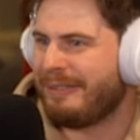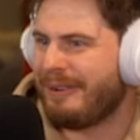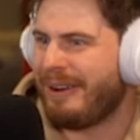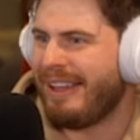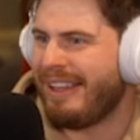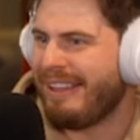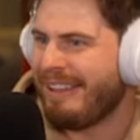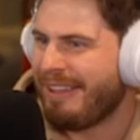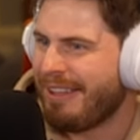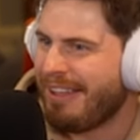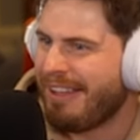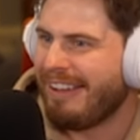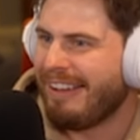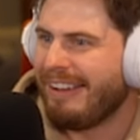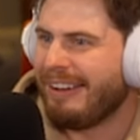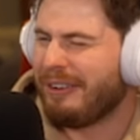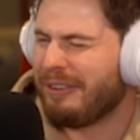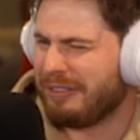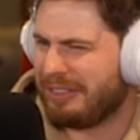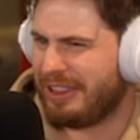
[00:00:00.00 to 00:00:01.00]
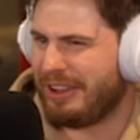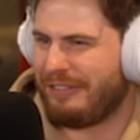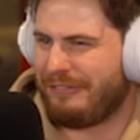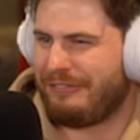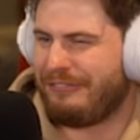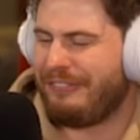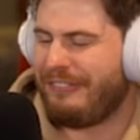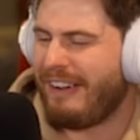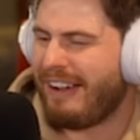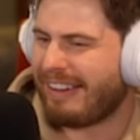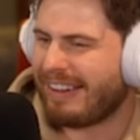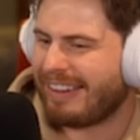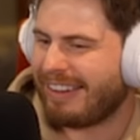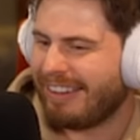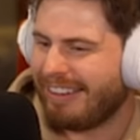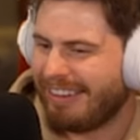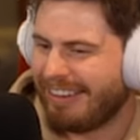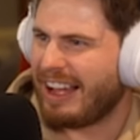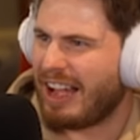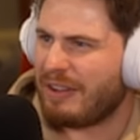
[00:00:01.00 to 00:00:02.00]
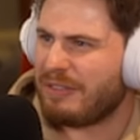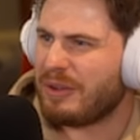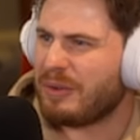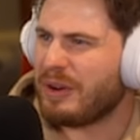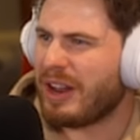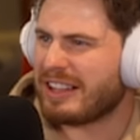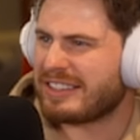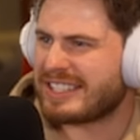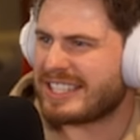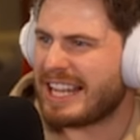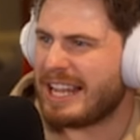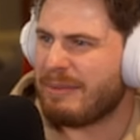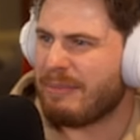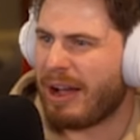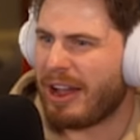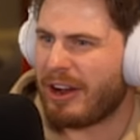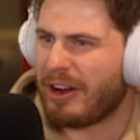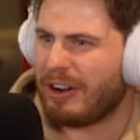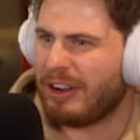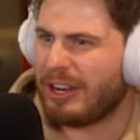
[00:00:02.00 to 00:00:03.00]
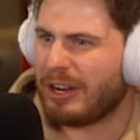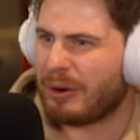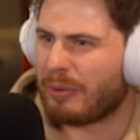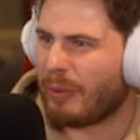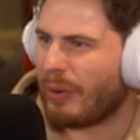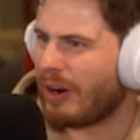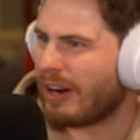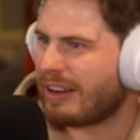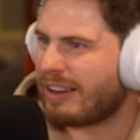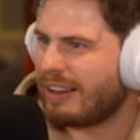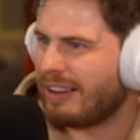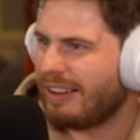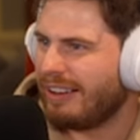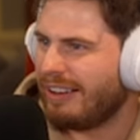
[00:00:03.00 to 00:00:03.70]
what the Have you not seen my earlier work?